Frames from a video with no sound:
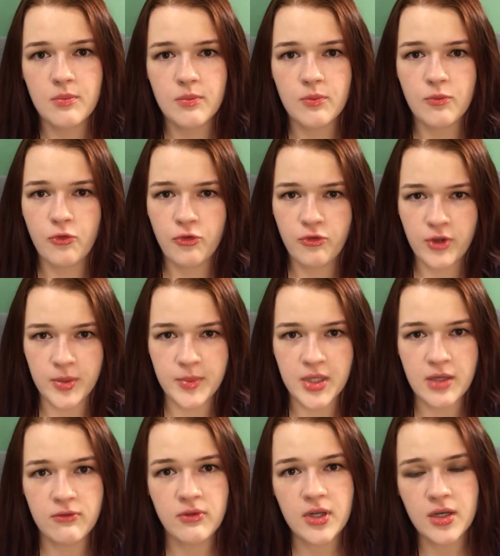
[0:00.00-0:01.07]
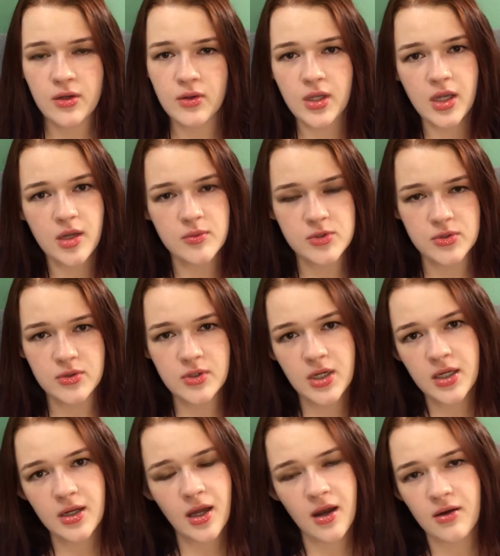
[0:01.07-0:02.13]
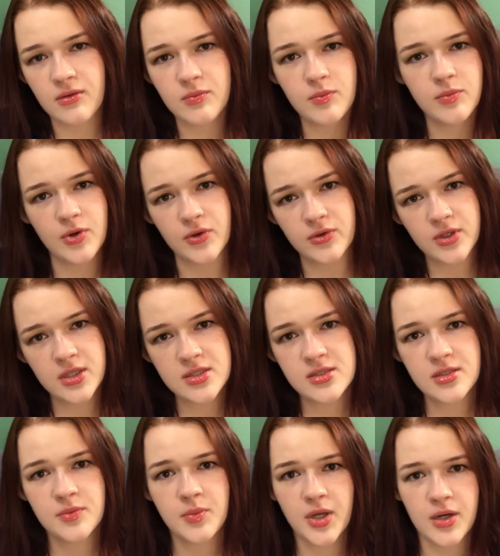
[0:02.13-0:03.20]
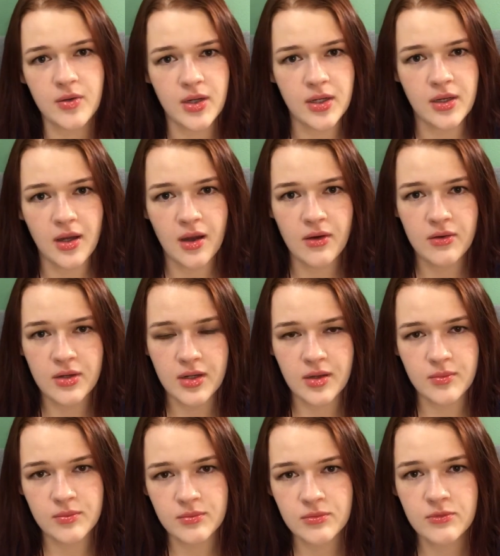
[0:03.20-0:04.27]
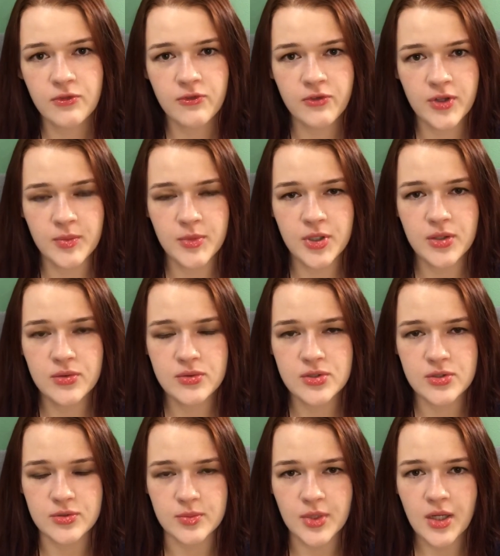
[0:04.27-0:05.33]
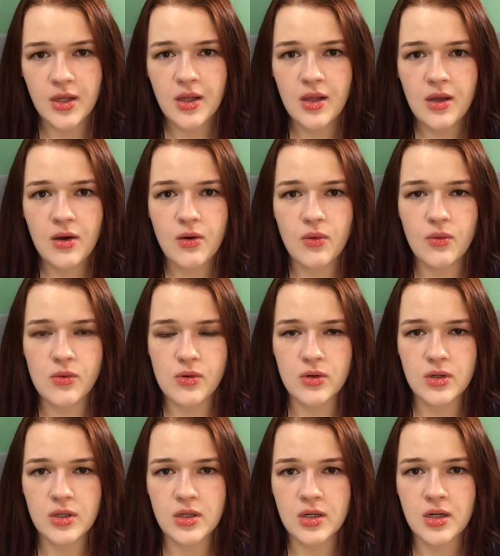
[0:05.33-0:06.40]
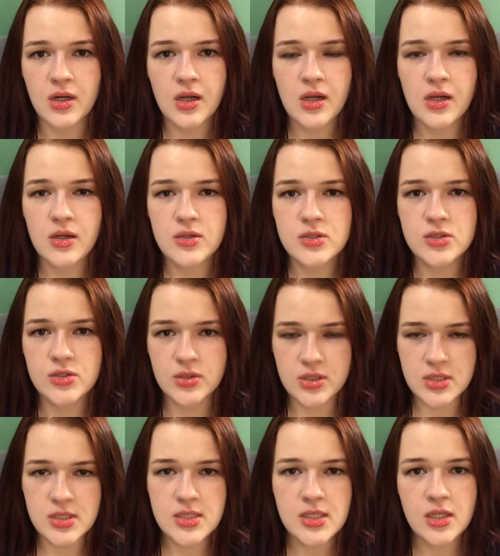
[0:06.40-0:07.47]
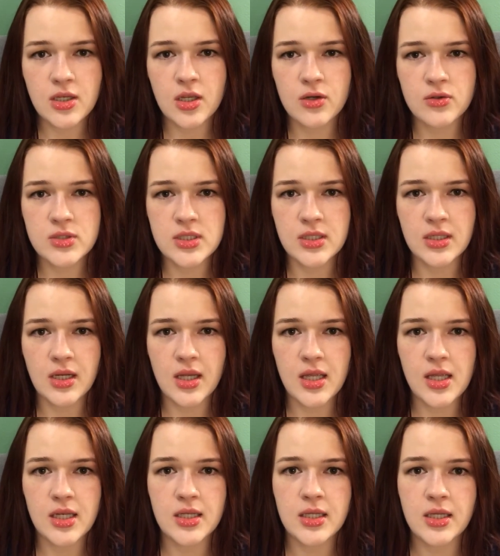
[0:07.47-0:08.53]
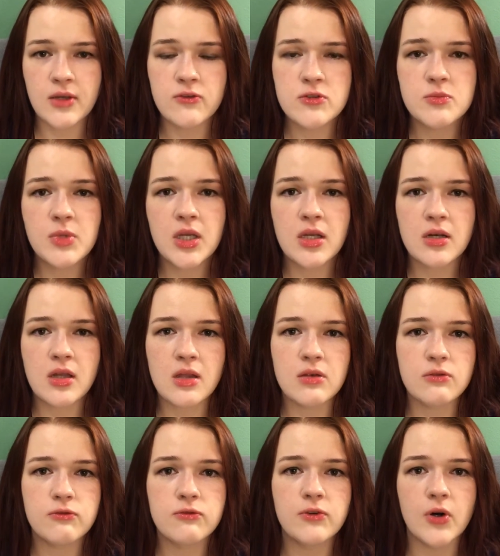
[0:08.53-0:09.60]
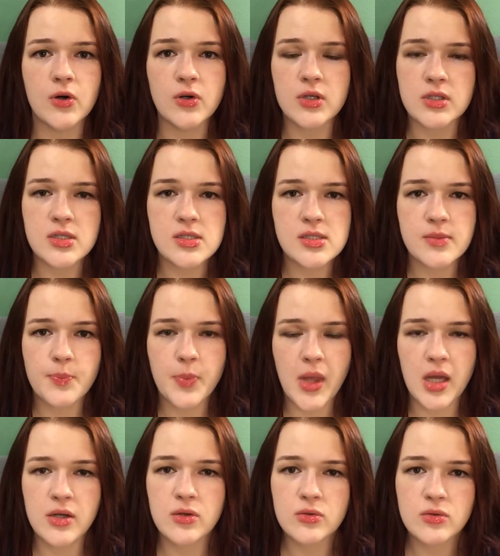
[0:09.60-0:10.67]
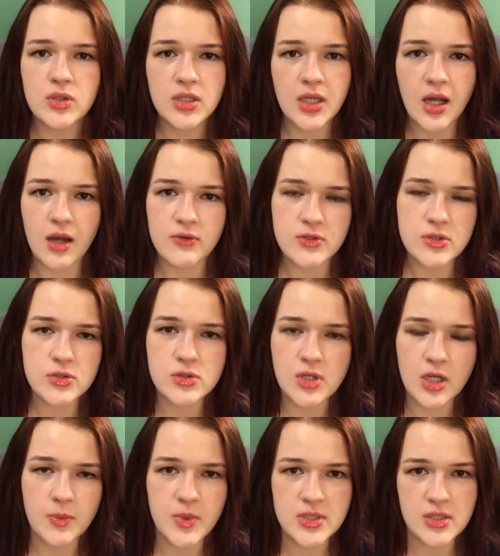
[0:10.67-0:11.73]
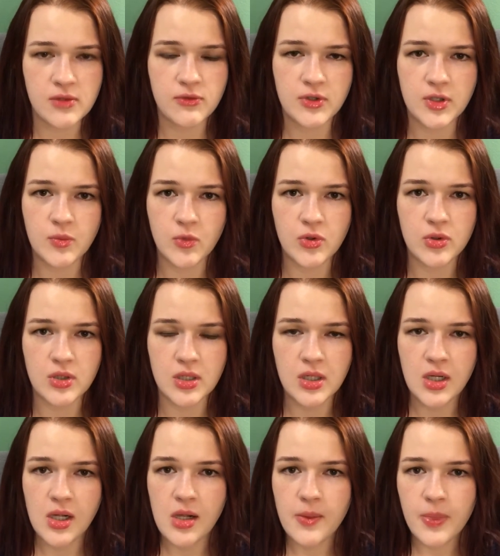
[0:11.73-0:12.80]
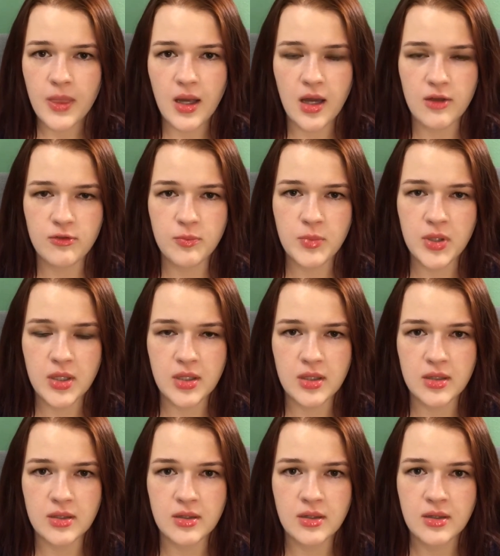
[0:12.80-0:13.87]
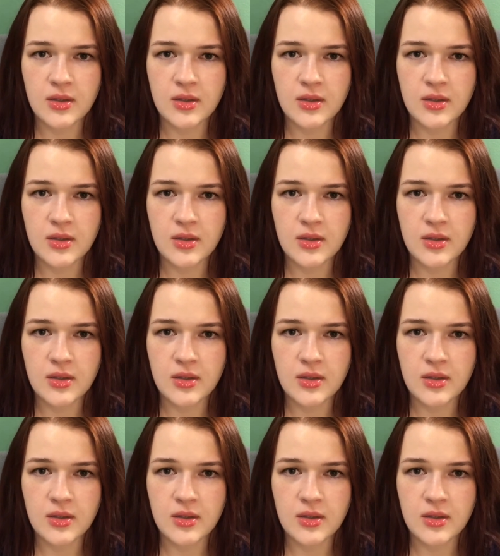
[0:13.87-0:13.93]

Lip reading: filming a video like I'm doing right now. Both kids are in bed right now and I'm filming YouTube. Or doing the skincare routine, it gives me another focus. I don't really have to distract myself anymore. I've been